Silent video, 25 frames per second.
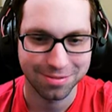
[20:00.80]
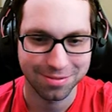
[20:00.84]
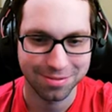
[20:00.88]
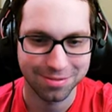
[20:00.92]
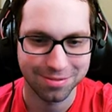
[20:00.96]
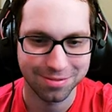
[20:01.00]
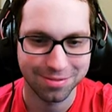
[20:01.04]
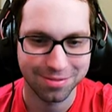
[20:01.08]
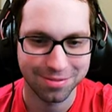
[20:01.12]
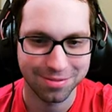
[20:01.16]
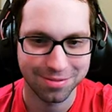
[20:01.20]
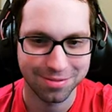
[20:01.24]

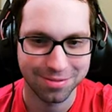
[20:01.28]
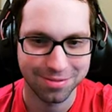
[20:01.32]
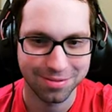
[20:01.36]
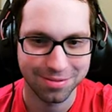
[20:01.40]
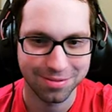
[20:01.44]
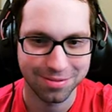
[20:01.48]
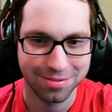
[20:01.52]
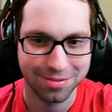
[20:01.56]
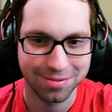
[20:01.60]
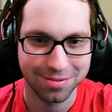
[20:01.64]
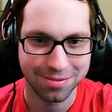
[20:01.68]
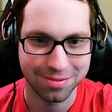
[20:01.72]

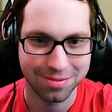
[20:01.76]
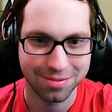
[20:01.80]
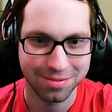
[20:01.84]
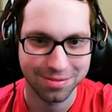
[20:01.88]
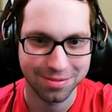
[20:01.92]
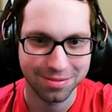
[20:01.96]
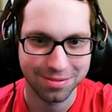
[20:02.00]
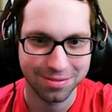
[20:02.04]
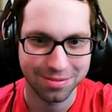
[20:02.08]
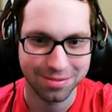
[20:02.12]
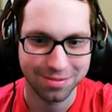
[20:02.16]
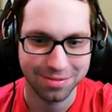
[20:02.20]

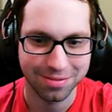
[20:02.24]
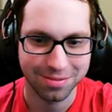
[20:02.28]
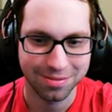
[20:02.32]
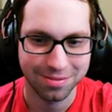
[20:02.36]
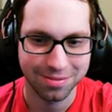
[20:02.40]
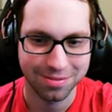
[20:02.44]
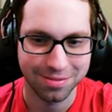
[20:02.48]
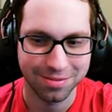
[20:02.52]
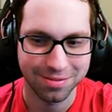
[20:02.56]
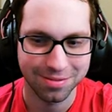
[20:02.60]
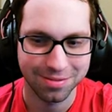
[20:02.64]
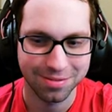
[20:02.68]

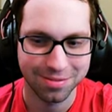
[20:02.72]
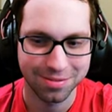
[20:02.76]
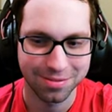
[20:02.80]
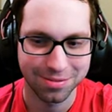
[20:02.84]
No one is speaking in this clip.